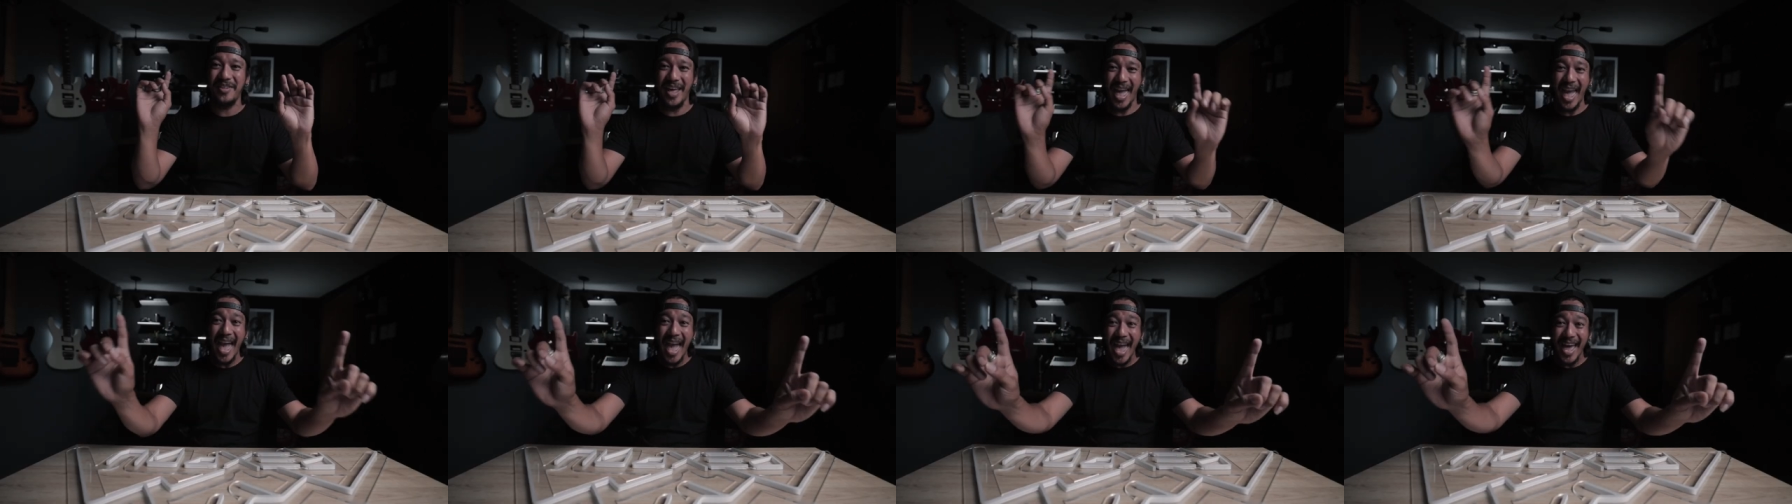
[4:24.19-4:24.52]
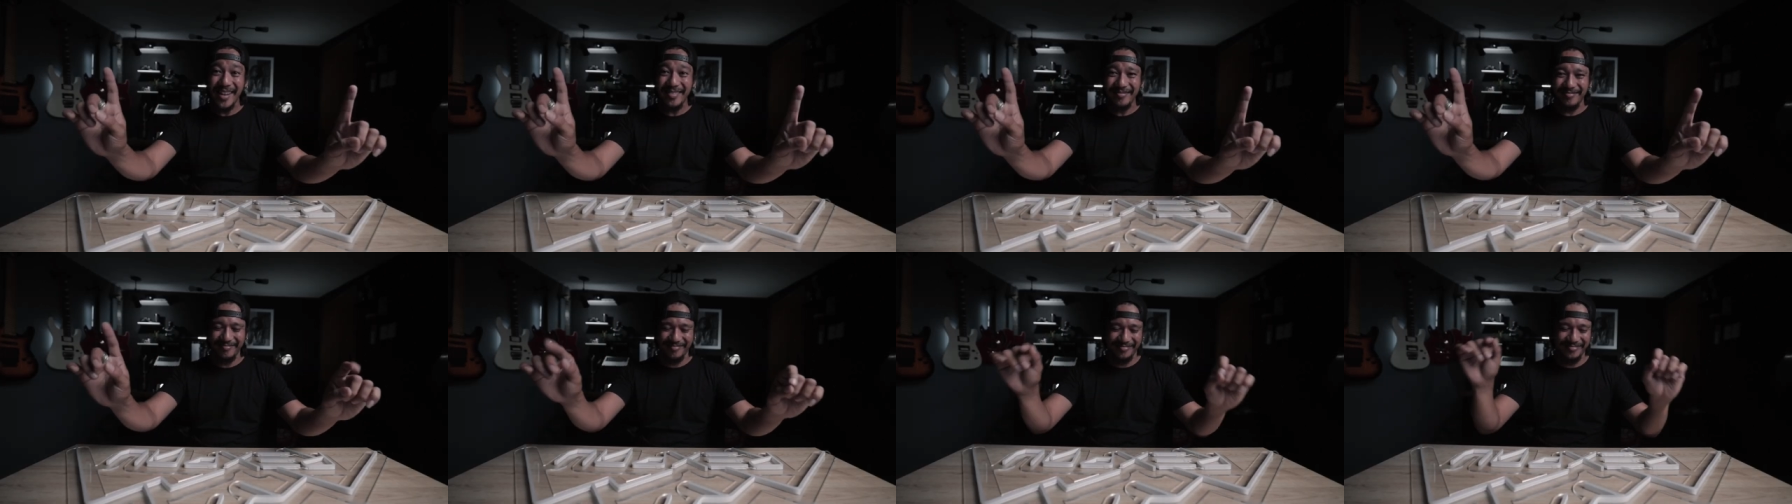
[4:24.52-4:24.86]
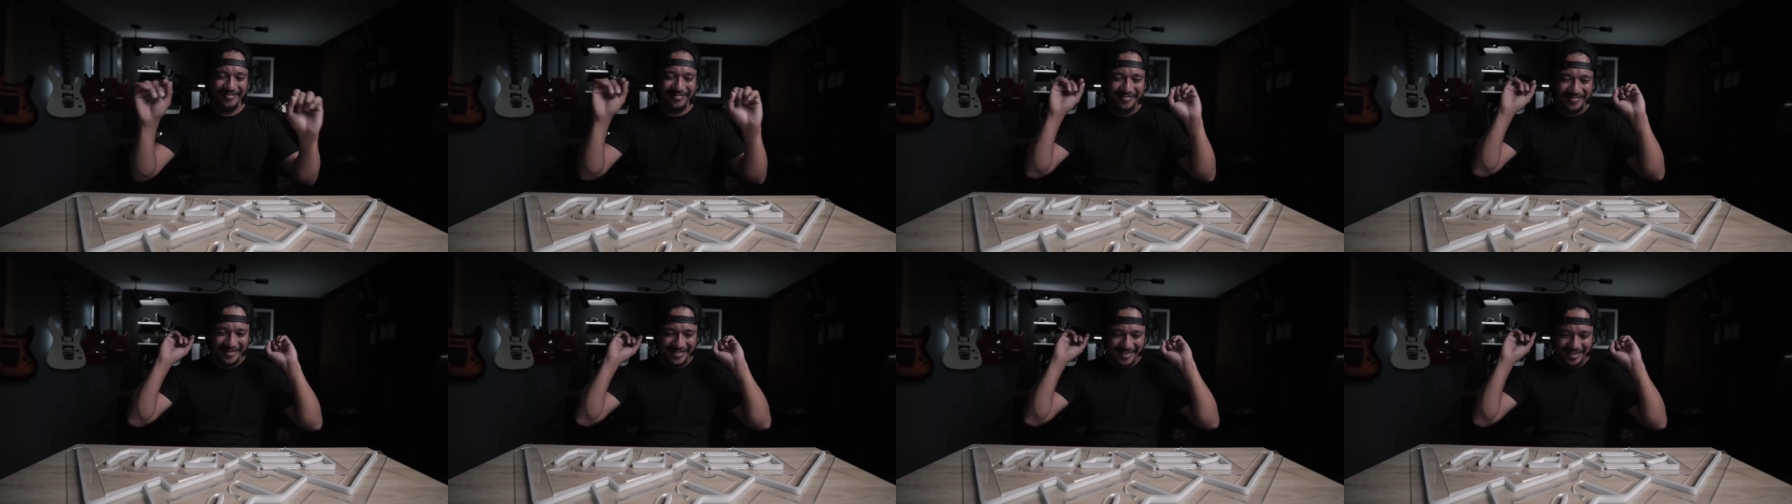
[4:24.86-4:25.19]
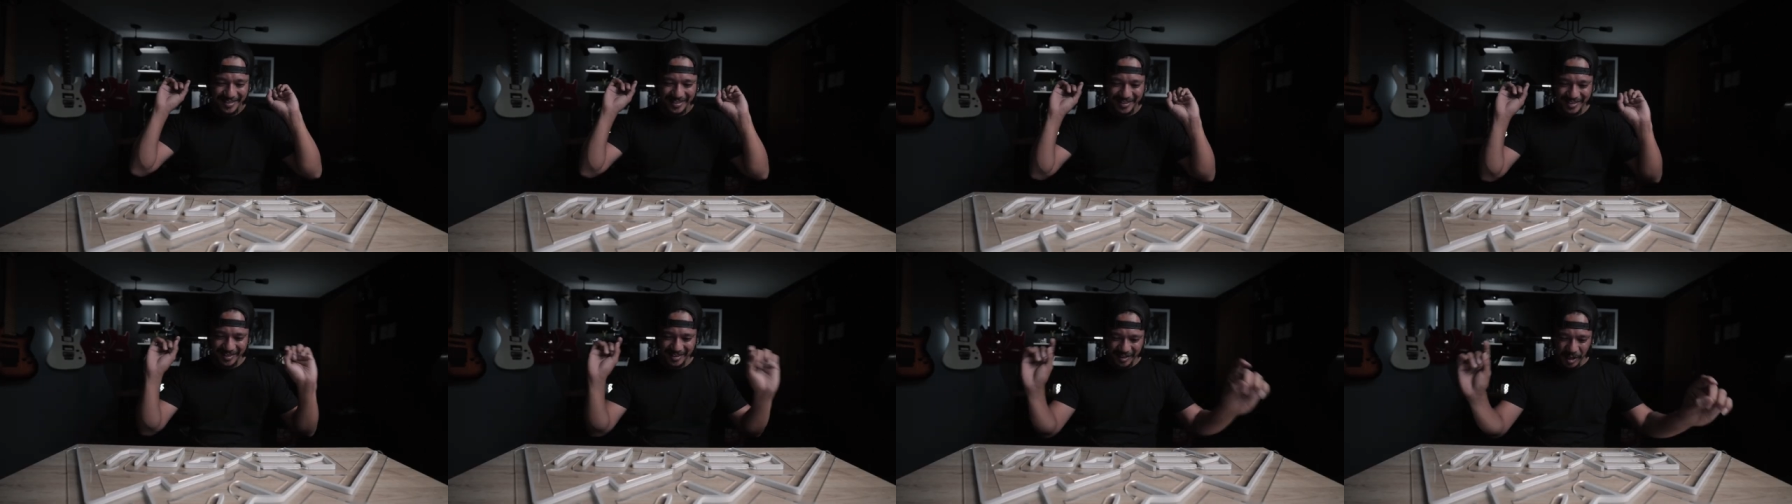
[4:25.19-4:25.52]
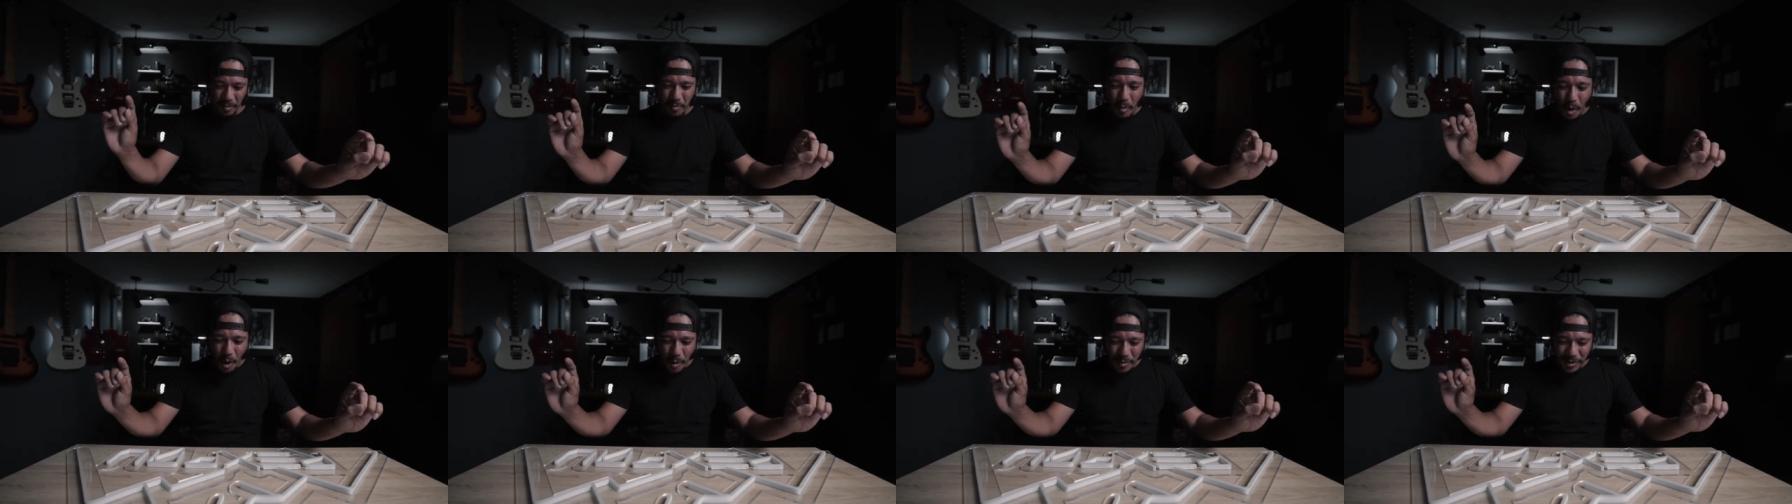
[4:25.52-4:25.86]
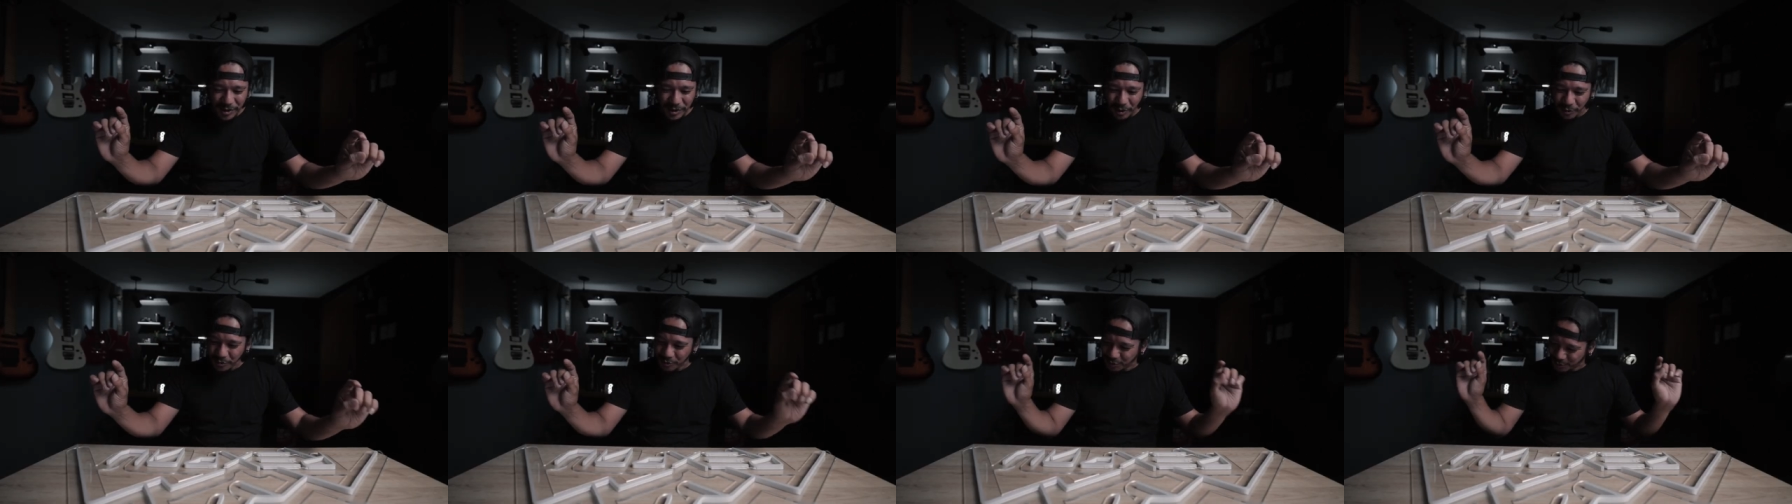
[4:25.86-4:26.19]
And the
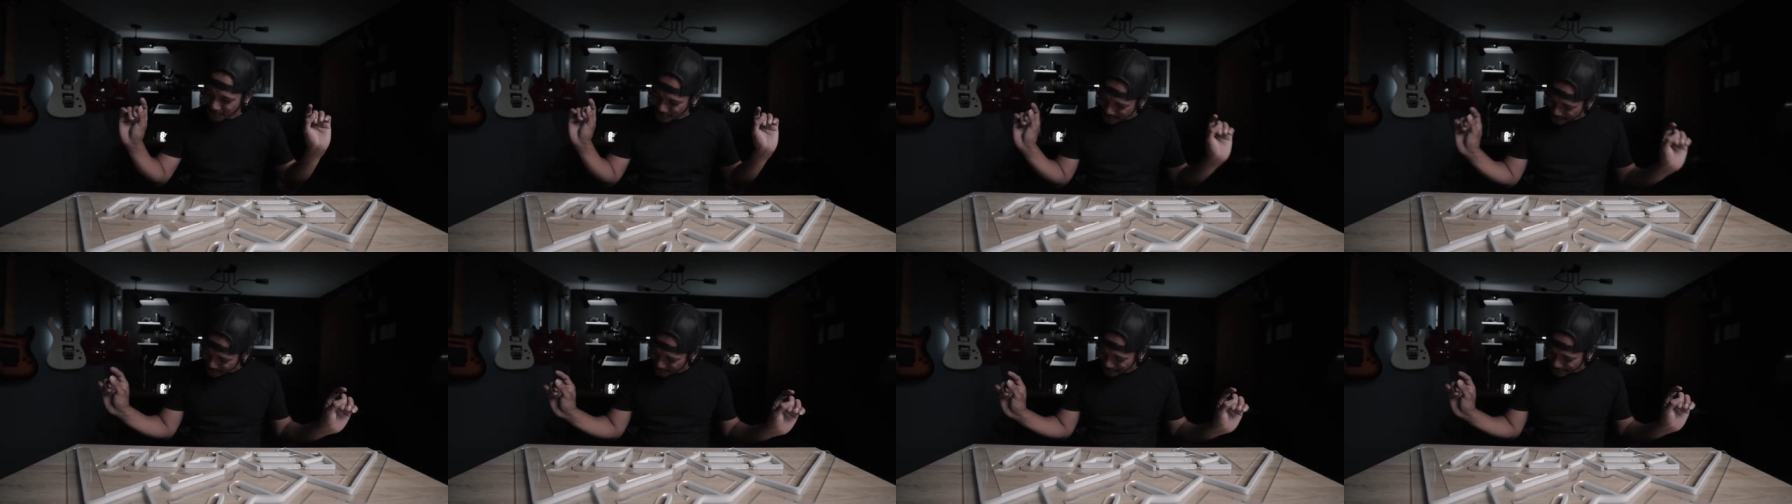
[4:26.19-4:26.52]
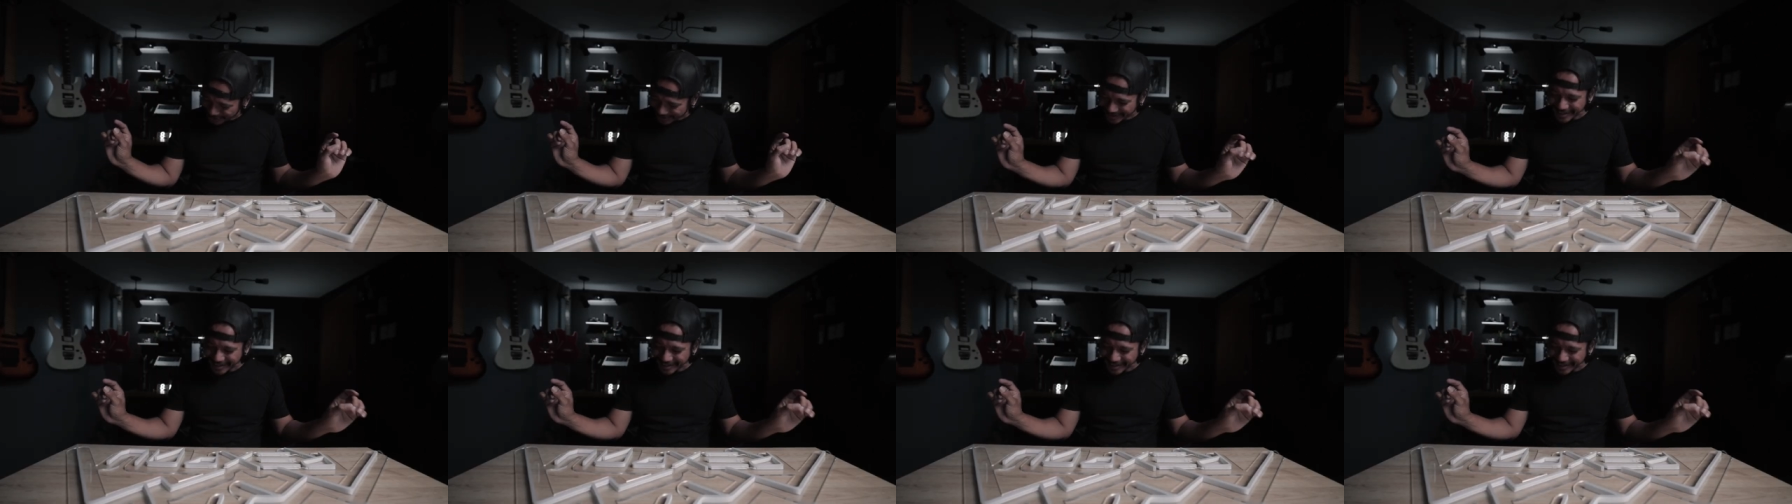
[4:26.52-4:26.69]
moment of truth.